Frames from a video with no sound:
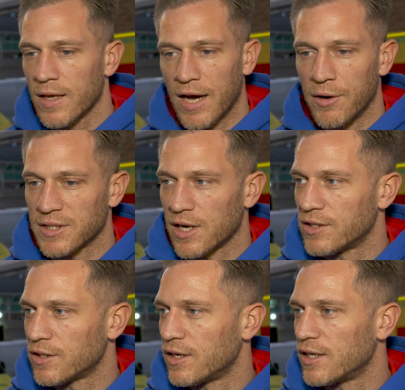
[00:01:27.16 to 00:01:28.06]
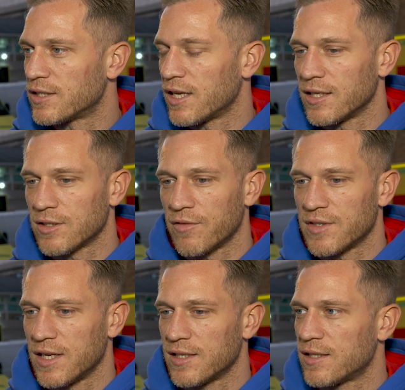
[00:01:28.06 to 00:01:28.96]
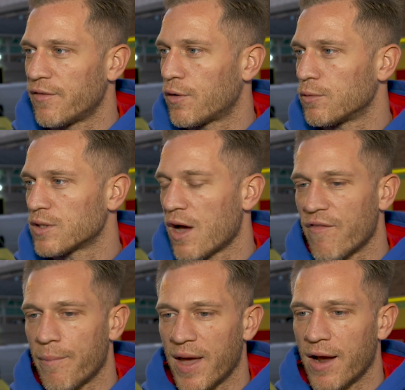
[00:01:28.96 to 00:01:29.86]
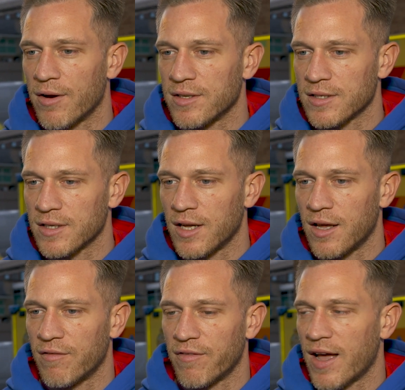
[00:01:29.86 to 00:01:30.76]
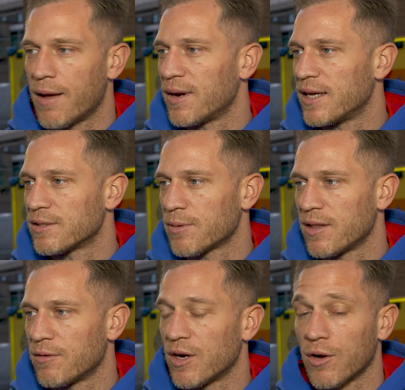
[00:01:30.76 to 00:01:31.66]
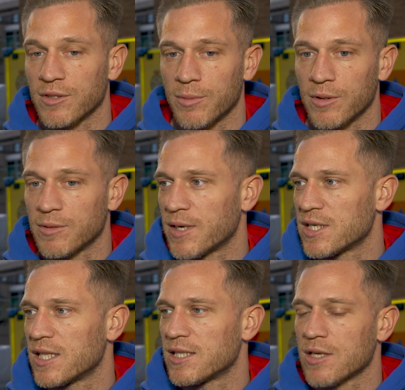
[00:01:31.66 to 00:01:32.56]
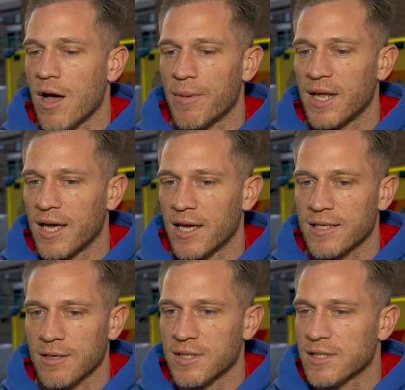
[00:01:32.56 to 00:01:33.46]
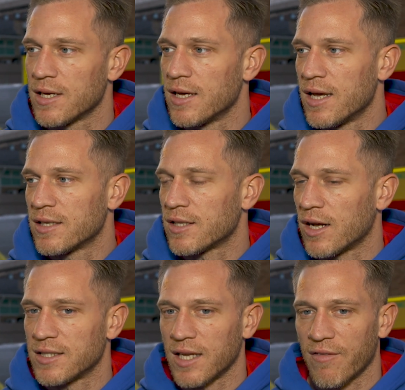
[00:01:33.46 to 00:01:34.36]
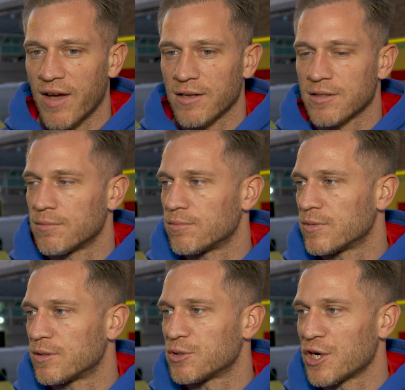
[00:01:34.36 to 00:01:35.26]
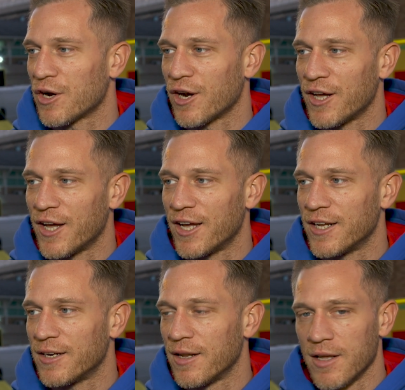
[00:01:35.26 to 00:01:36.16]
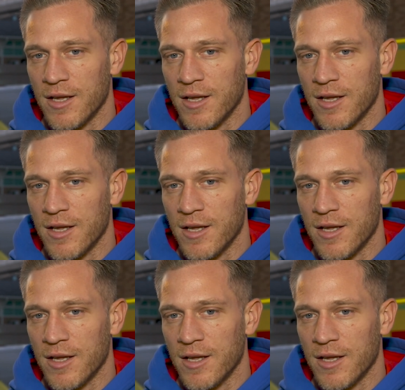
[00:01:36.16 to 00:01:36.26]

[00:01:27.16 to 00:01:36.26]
I always like doing these things. Obviously it's a difficult time for parents and families when they're in hospital, especially this time of the year, so it's nice to give out some chocolate and,